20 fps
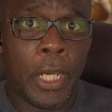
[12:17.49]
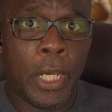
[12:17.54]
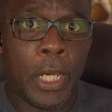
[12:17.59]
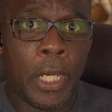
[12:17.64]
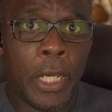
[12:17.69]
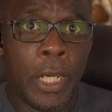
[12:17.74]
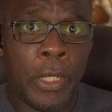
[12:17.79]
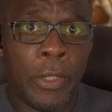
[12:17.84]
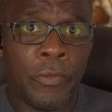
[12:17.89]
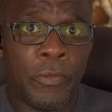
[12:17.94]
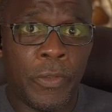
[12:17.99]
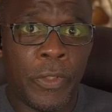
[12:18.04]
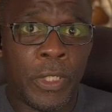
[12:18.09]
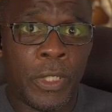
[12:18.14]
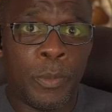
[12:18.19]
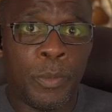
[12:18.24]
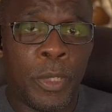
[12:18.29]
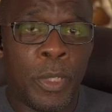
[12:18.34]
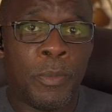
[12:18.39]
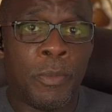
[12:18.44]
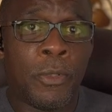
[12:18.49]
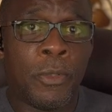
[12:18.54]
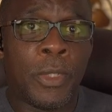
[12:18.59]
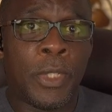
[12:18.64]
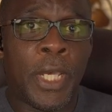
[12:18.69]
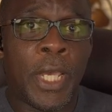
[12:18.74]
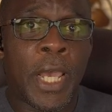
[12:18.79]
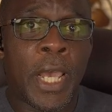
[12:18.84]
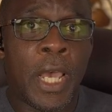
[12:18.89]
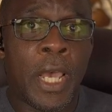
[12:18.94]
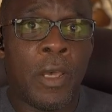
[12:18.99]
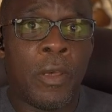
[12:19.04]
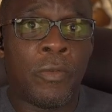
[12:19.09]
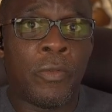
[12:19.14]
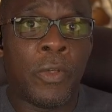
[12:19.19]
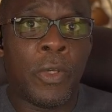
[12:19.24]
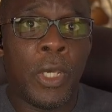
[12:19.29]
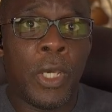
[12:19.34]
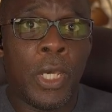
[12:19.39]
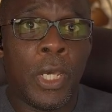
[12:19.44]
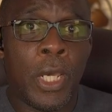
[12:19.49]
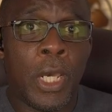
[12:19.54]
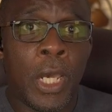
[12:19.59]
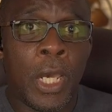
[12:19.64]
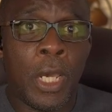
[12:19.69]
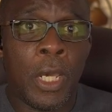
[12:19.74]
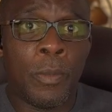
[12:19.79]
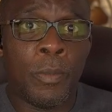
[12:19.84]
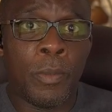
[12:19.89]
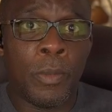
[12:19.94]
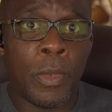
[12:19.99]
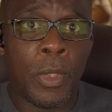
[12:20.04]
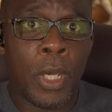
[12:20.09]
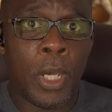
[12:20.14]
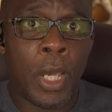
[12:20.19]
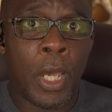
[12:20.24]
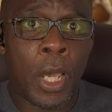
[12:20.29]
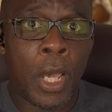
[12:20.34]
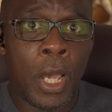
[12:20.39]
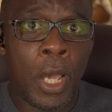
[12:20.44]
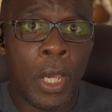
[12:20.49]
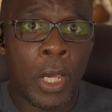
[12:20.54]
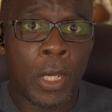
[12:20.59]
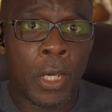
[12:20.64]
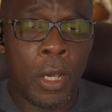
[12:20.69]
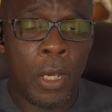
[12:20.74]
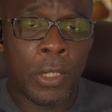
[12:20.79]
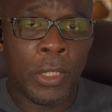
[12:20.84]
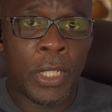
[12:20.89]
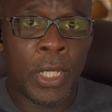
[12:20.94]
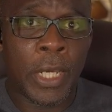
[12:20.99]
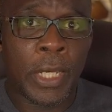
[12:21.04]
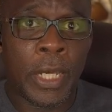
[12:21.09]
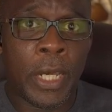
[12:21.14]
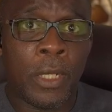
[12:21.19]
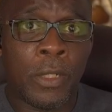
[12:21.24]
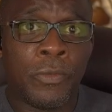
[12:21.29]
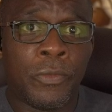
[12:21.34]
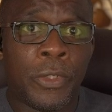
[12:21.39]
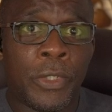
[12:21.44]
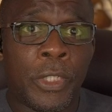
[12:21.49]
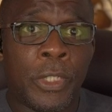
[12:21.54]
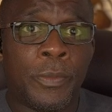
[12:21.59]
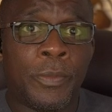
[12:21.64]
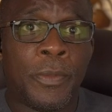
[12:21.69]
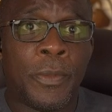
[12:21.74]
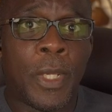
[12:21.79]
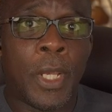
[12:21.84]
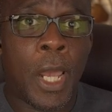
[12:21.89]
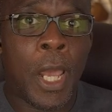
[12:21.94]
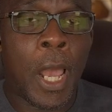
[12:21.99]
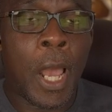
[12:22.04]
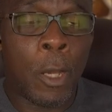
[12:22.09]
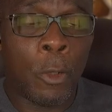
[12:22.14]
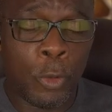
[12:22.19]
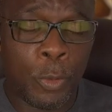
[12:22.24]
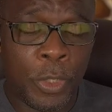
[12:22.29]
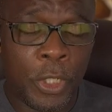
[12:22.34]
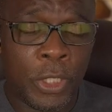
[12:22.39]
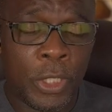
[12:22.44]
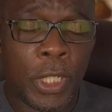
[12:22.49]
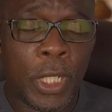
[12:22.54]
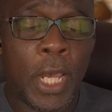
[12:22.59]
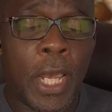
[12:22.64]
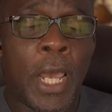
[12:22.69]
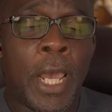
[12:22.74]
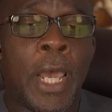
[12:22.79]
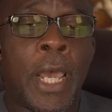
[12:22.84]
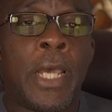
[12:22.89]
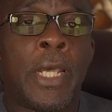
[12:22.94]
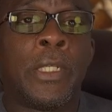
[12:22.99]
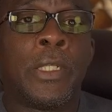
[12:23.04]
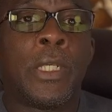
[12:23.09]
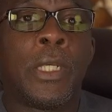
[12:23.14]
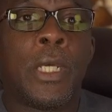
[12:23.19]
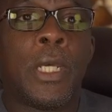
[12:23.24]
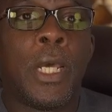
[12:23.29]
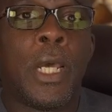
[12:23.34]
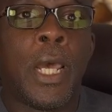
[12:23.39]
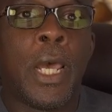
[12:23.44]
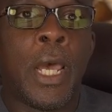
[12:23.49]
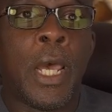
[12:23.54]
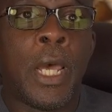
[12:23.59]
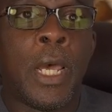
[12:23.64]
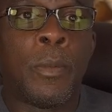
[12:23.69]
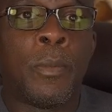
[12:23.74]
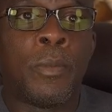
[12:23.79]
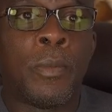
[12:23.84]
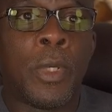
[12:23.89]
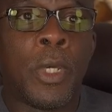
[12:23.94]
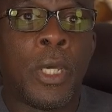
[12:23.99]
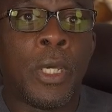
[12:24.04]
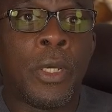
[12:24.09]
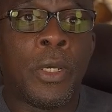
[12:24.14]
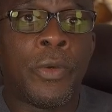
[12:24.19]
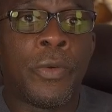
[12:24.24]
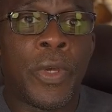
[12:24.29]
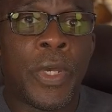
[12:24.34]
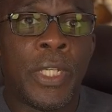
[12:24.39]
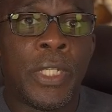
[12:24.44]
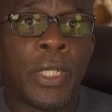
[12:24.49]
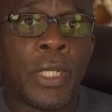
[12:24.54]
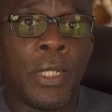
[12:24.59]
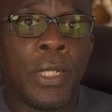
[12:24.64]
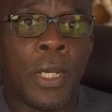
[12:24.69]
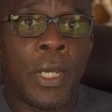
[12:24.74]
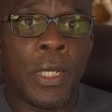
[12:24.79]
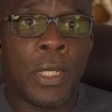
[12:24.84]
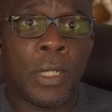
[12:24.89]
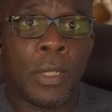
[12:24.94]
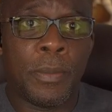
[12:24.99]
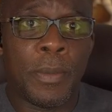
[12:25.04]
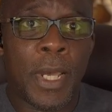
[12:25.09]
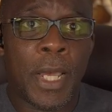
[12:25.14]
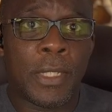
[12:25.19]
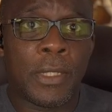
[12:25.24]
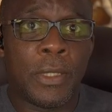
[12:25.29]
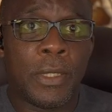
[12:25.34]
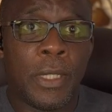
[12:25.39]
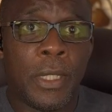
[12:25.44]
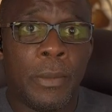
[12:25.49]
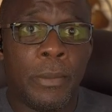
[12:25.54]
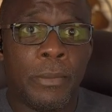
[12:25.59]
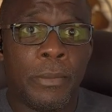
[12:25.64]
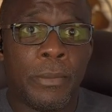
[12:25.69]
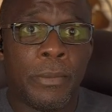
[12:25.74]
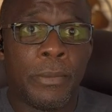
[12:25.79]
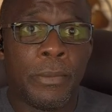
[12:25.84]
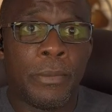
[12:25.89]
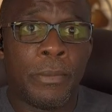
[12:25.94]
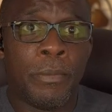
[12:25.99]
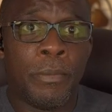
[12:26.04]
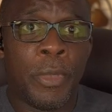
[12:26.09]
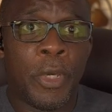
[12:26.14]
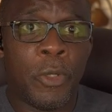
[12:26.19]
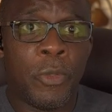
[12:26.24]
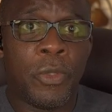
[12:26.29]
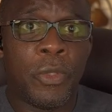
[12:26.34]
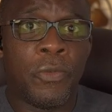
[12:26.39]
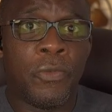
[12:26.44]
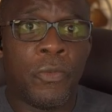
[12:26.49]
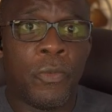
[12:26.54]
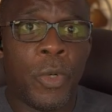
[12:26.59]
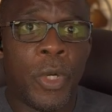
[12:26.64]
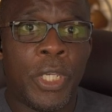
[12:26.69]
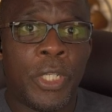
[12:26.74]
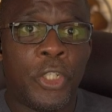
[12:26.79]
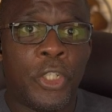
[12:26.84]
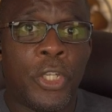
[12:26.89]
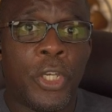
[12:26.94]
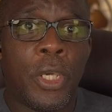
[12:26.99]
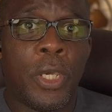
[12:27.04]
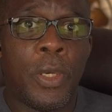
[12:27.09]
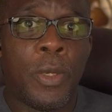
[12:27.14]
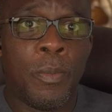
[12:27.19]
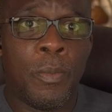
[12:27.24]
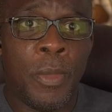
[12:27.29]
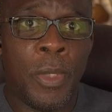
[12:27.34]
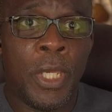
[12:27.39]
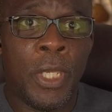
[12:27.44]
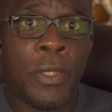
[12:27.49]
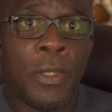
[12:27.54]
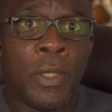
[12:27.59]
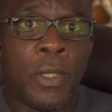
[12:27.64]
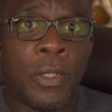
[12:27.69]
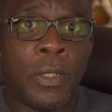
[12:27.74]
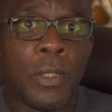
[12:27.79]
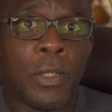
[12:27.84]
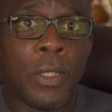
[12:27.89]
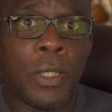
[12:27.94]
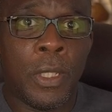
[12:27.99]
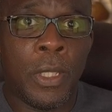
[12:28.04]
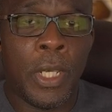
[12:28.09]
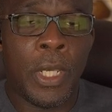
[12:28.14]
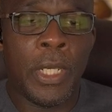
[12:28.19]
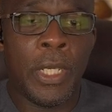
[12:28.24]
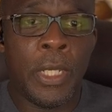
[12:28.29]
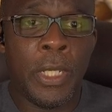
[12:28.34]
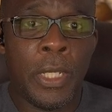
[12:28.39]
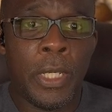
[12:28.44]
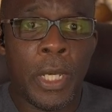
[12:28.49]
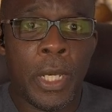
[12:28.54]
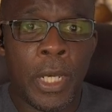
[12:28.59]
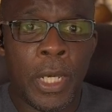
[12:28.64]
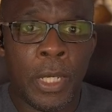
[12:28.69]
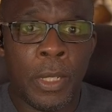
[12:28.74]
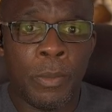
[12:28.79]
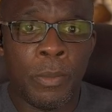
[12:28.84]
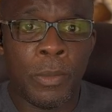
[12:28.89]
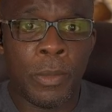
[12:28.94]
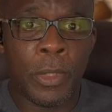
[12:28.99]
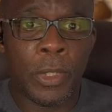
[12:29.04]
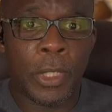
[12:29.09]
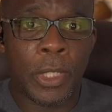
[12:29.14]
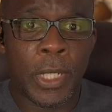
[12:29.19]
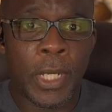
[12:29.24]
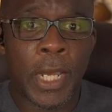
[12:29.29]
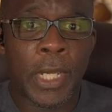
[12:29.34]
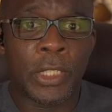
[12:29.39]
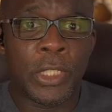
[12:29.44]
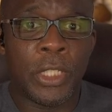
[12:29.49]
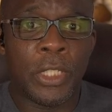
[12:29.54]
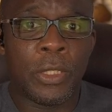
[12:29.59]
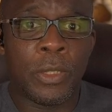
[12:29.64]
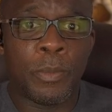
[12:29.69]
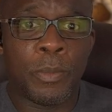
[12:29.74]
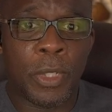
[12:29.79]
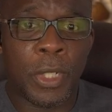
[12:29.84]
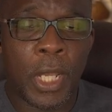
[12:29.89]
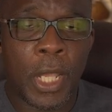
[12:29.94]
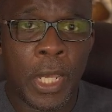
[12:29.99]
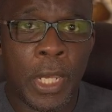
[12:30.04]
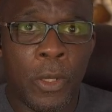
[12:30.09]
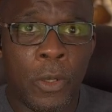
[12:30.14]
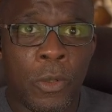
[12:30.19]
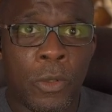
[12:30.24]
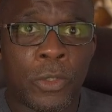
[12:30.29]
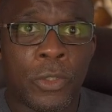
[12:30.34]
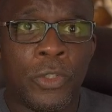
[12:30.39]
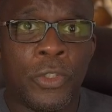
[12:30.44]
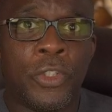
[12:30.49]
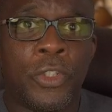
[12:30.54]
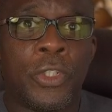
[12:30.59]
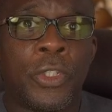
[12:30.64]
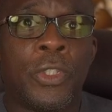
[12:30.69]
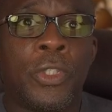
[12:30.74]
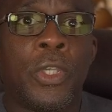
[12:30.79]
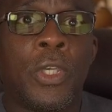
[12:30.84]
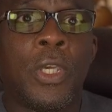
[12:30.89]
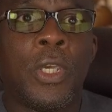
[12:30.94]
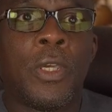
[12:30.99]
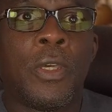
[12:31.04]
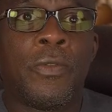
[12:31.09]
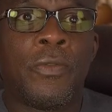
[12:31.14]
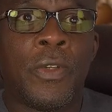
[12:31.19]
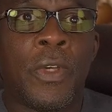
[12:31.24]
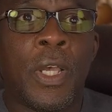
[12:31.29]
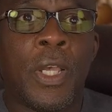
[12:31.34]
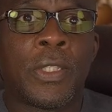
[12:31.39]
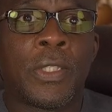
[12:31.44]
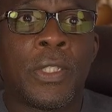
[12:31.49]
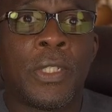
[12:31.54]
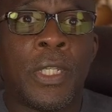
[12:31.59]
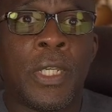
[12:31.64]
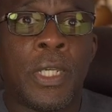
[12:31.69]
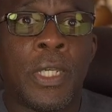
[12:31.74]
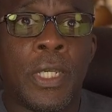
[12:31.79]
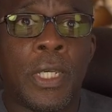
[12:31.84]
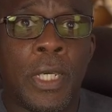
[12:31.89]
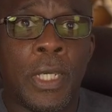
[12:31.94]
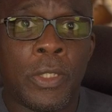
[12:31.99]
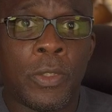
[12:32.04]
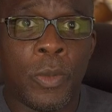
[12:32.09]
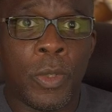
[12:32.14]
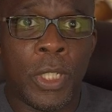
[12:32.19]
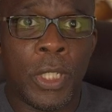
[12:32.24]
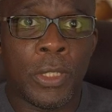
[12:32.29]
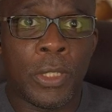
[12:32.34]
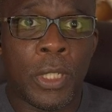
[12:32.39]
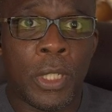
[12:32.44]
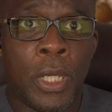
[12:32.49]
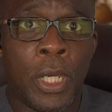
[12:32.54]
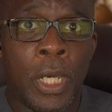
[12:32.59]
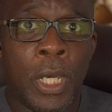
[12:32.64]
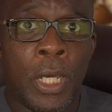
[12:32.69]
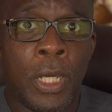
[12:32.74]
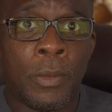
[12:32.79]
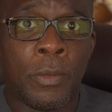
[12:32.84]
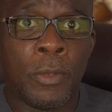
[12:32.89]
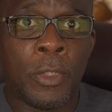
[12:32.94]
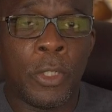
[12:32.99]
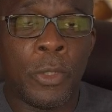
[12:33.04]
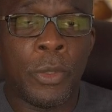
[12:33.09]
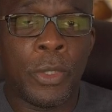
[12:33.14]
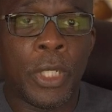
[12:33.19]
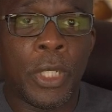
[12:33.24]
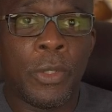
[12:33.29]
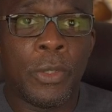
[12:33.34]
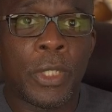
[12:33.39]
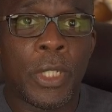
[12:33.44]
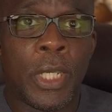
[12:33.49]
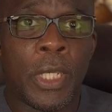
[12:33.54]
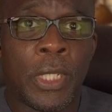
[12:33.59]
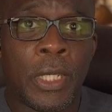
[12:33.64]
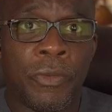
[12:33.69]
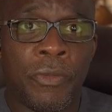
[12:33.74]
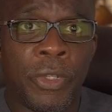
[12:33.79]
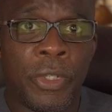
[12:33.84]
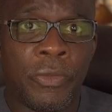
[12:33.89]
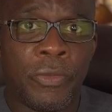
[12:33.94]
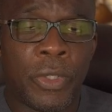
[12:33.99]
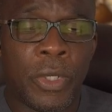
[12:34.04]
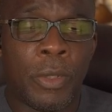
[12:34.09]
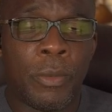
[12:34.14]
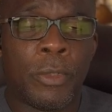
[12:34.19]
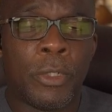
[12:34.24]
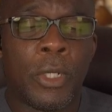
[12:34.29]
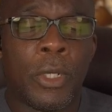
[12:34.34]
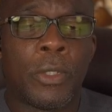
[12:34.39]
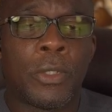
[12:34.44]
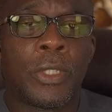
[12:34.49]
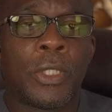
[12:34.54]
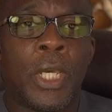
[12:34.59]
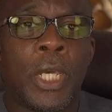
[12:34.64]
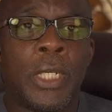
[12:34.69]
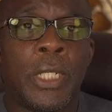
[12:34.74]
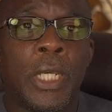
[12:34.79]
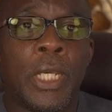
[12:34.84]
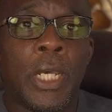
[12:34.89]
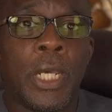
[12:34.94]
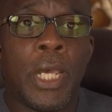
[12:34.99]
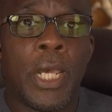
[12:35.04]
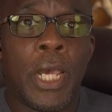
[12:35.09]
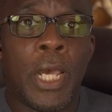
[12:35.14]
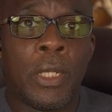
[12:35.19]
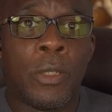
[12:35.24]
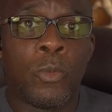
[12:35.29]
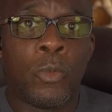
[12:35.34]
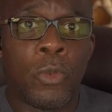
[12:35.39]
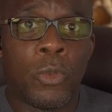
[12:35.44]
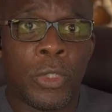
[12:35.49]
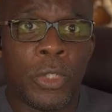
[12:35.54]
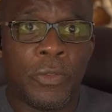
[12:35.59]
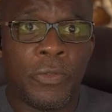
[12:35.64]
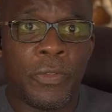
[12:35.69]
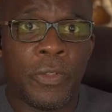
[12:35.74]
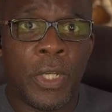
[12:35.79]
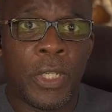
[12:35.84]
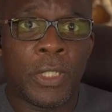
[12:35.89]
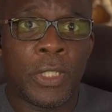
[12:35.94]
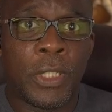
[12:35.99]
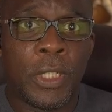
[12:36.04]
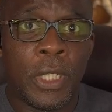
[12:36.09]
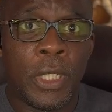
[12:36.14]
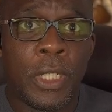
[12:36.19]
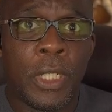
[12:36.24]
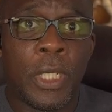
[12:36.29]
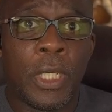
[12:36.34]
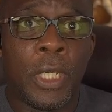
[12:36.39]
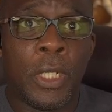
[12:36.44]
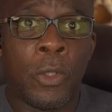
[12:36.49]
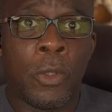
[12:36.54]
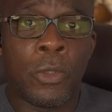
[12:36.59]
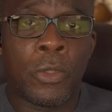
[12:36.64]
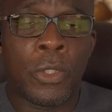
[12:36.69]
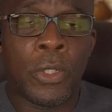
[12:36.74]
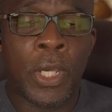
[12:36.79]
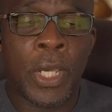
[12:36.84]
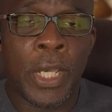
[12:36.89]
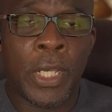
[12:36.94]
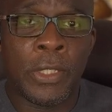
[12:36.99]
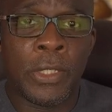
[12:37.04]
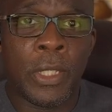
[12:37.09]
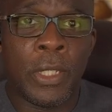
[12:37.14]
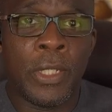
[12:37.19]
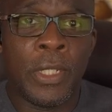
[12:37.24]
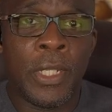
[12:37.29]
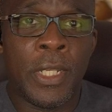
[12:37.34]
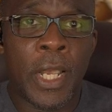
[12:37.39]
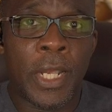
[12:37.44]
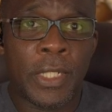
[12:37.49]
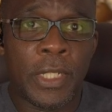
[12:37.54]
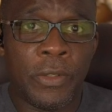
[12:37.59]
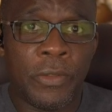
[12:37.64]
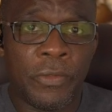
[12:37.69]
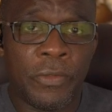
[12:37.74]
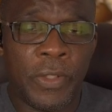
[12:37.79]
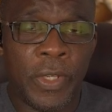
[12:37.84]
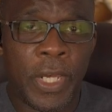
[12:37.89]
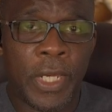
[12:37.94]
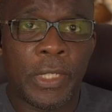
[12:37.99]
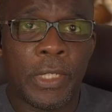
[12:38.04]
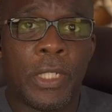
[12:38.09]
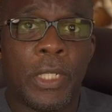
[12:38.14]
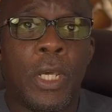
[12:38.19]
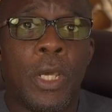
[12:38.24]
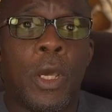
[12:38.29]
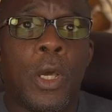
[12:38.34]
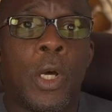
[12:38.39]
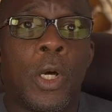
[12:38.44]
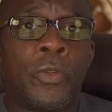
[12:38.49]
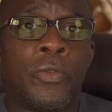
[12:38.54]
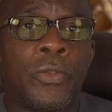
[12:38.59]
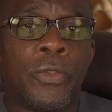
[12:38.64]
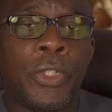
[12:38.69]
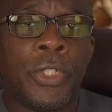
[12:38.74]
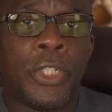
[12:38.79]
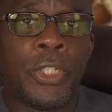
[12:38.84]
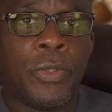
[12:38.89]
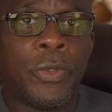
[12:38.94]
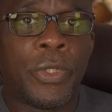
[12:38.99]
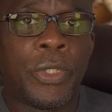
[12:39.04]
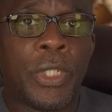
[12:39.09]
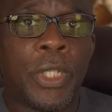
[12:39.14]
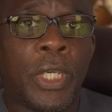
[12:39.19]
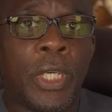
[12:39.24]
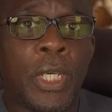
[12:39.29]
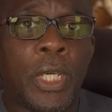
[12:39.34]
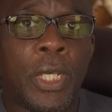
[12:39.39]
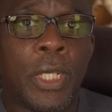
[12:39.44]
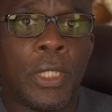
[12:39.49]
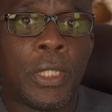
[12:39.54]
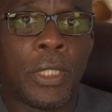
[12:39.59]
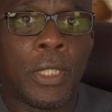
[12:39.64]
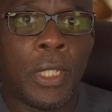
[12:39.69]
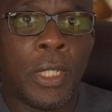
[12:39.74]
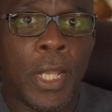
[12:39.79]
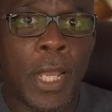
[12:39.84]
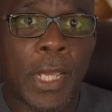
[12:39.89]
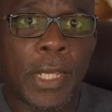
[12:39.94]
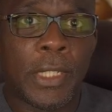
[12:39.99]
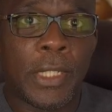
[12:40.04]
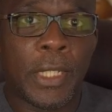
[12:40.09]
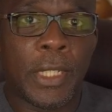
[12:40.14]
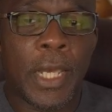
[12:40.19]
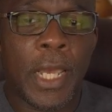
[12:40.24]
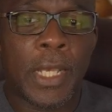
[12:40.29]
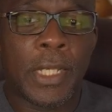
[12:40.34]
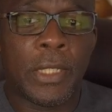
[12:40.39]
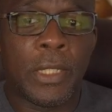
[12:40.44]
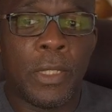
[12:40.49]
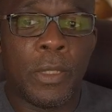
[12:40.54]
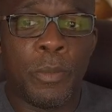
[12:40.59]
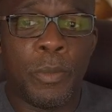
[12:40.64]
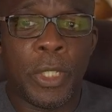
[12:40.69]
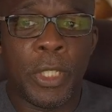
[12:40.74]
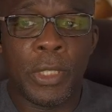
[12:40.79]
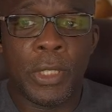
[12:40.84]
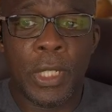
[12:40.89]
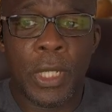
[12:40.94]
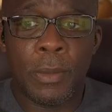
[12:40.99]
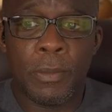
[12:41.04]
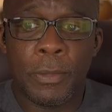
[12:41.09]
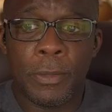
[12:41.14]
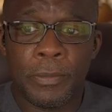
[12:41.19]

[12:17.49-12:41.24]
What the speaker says: In fitter people, they have a higher cardiac output and a greater lung capacity, both of which mean that they can actually supply oxygen faster as well as glucose and get rid of carbon dioxide and water faster. It also has the net effect of reducing the lactic acid buildup.